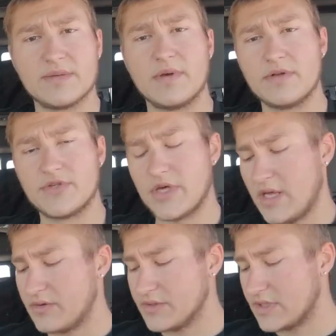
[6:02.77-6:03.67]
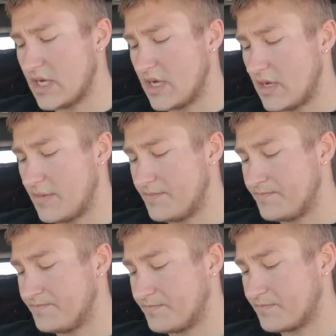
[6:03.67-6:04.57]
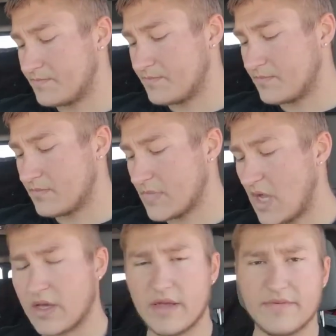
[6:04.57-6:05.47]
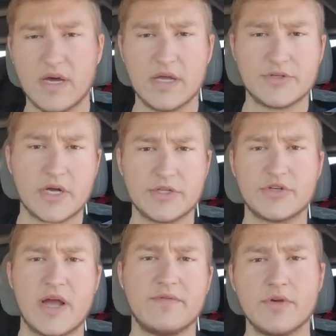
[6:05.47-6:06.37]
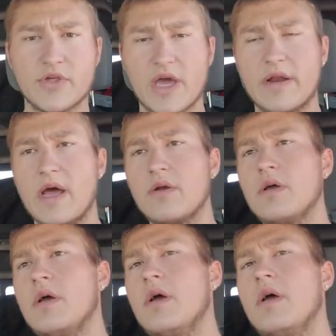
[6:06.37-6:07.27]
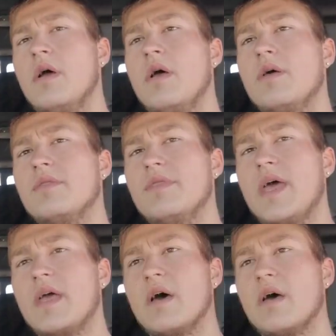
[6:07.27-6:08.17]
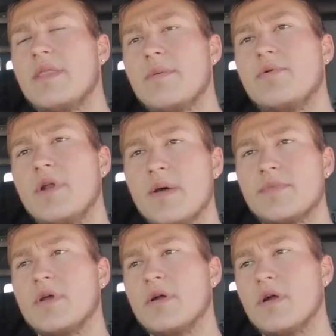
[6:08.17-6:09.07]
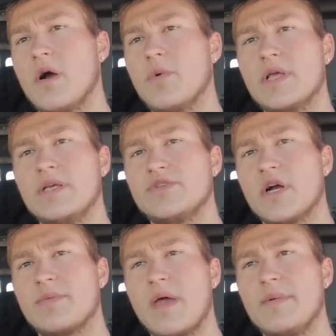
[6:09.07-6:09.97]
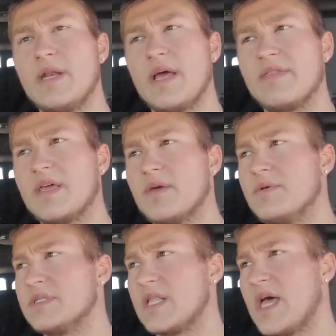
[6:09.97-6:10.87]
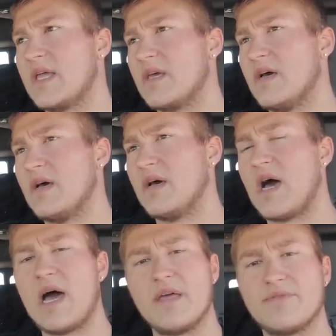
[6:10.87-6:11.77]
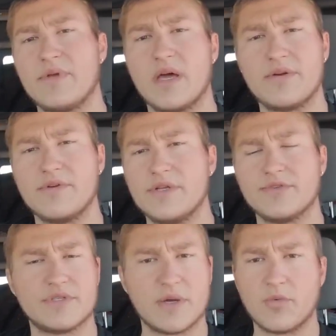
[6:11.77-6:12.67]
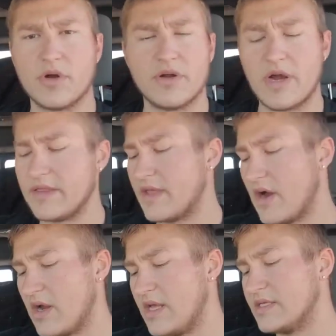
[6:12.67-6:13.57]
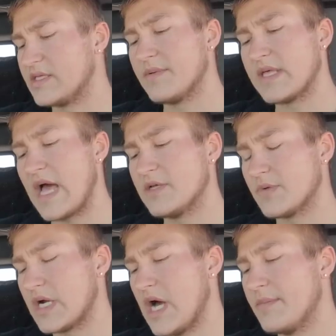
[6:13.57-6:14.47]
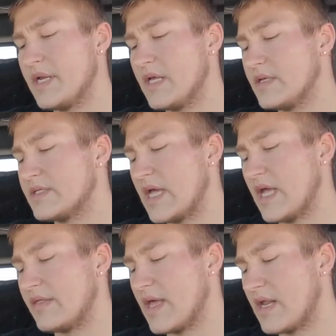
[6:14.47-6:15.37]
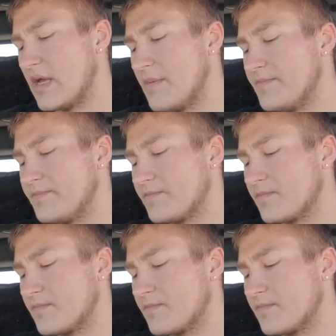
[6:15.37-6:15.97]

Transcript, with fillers: some other channels, um, I'll give uh, Truck and Travel a shout out they uh, they put up their uh, weekly truck payment, and I think it was like uh, high 300s or somewhere right in there. And some of the guys were commenting saying that, um,